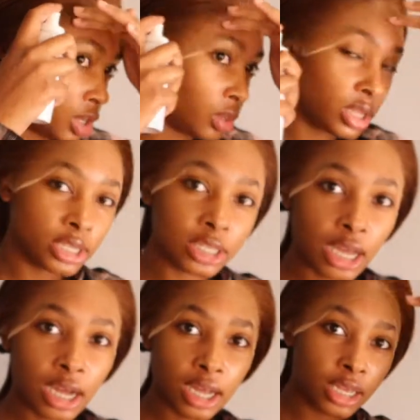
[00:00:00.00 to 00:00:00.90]
do this
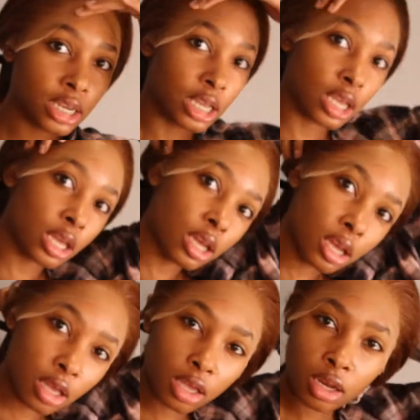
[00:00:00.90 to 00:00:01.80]
side,
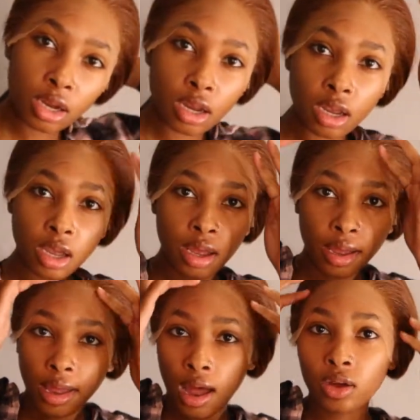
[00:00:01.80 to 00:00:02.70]
and
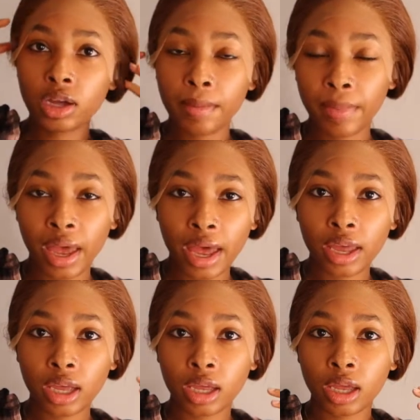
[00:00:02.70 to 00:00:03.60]
I'll come
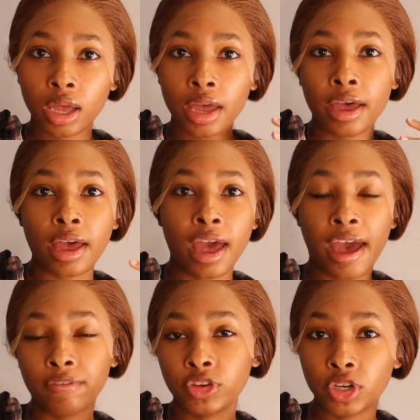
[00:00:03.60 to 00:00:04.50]
back
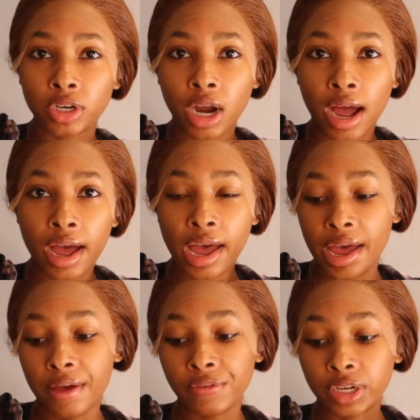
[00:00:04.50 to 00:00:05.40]
after I
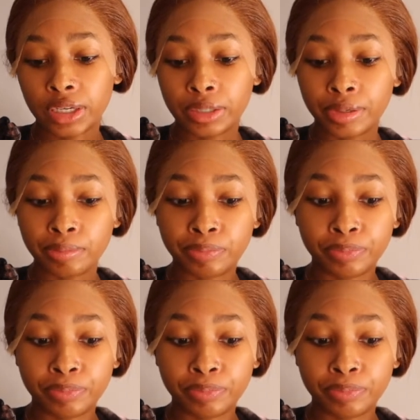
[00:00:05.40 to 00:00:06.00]
have